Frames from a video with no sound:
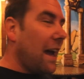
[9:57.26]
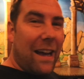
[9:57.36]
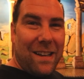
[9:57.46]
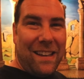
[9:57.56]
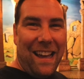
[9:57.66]

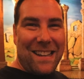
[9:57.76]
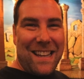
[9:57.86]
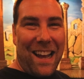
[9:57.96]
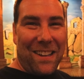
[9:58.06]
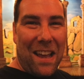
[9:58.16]
Yeah,
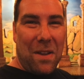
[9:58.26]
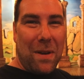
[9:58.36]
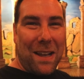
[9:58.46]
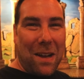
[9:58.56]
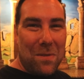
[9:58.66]
exactly.
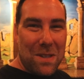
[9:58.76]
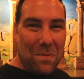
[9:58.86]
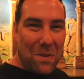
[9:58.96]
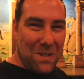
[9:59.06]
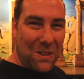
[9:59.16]
Anybody that comes
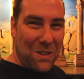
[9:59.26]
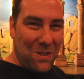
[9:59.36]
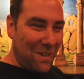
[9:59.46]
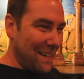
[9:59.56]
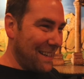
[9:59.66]
and moves to
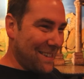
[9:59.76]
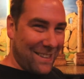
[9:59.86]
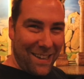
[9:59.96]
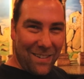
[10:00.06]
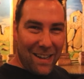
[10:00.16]
Costa Rica
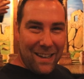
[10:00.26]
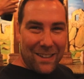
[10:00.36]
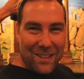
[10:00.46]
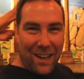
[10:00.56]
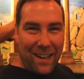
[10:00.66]
doesn't leave.
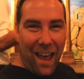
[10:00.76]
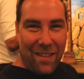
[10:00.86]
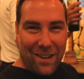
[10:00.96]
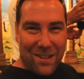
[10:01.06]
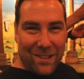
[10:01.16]
Scott and
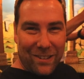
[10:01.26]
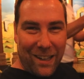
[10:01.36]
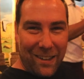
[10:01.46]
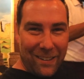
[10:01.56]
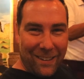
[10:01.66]
Kathy are still
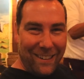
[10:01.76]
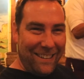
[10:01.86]
here.